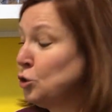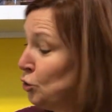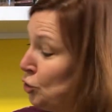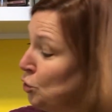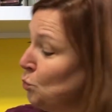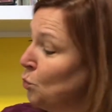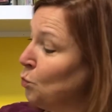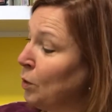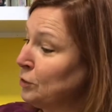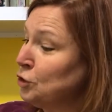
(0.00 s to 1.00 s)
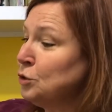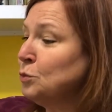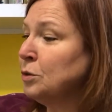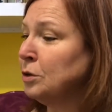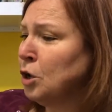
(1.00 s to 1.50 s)
2. 1, 2.
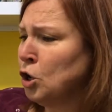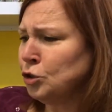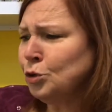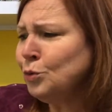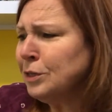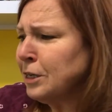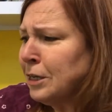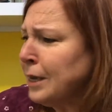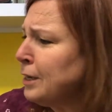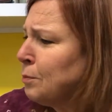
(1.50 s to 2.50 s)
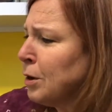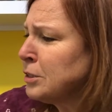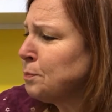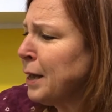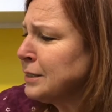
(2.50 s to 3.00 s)
2 little
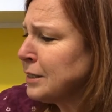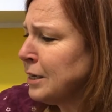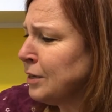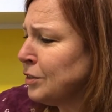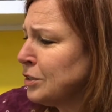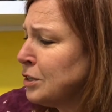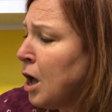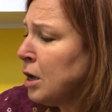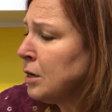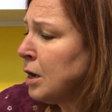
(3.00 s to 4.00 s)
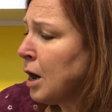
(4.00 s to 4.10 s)
ladybugs basking in the sun,